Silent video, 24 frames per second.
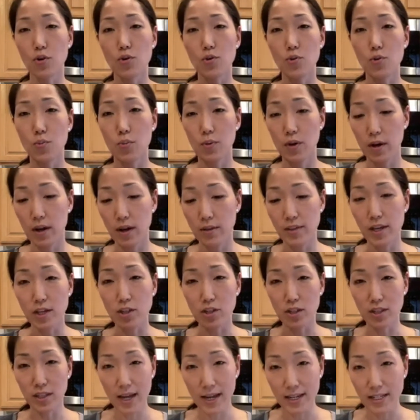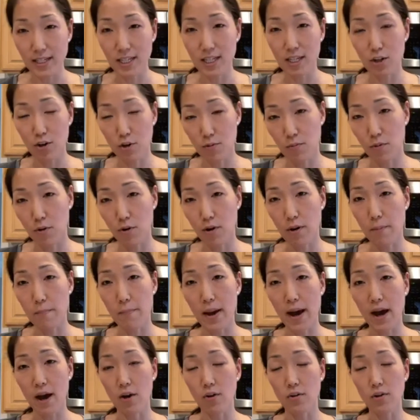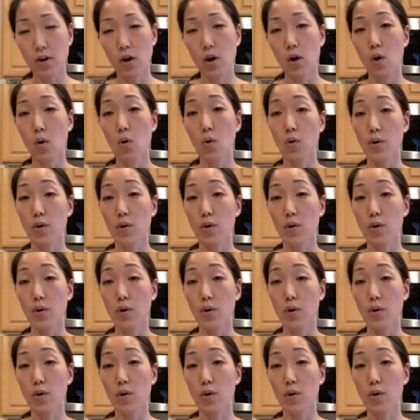or that you'd like to hear more about,